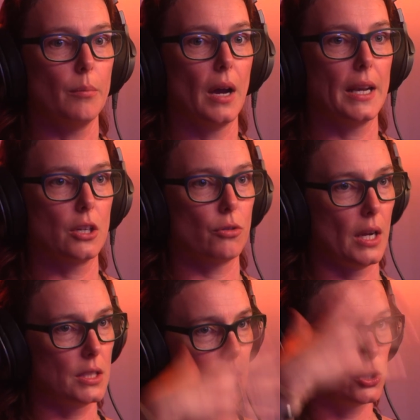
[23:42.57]
and it
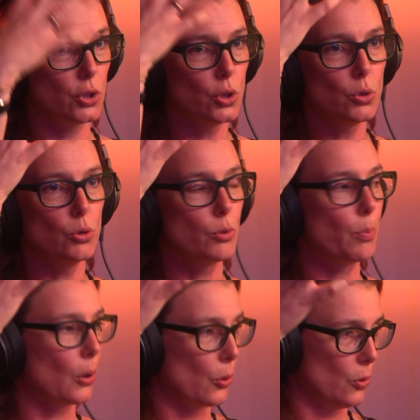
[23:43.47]
creates these huge
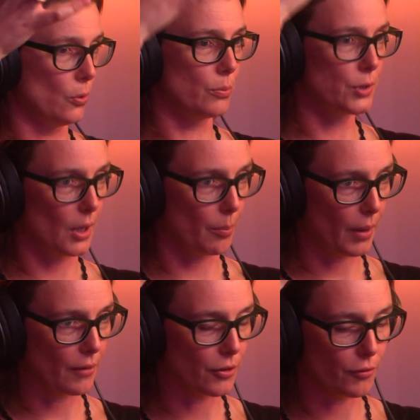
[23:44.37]
plumes
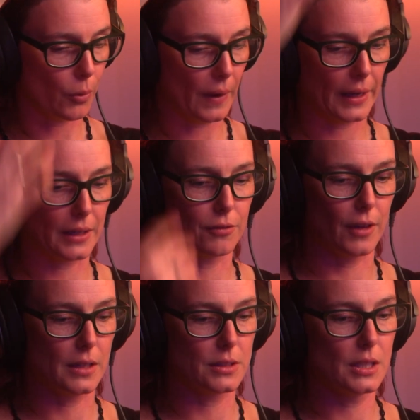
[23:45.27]
above the volcanic
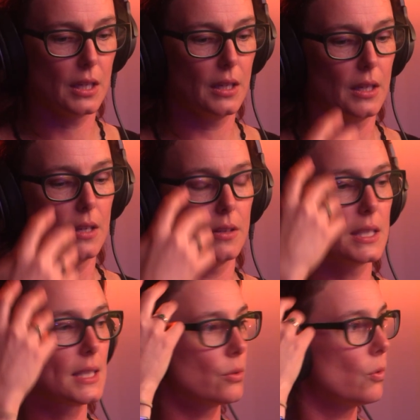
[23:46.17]
vent.
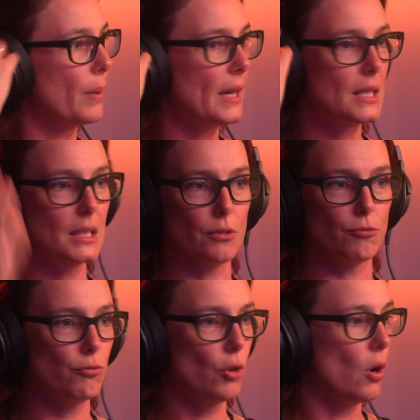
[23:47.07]
This is all pieces of
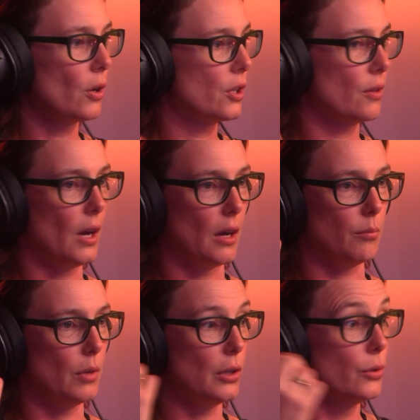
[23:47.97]
rock,
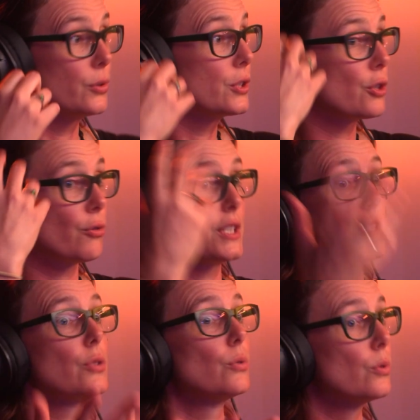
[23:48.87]
loose
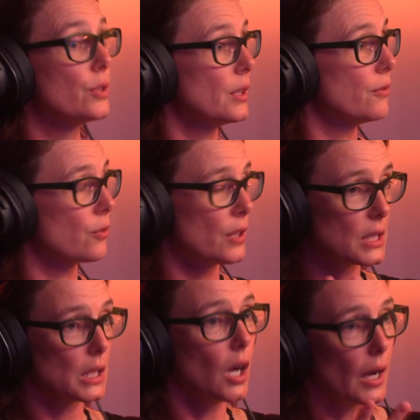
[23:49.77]
crystals that have
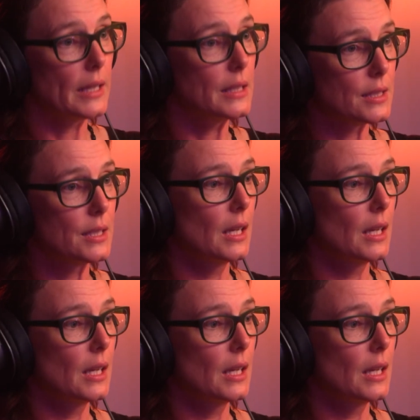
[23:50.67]
crystallized.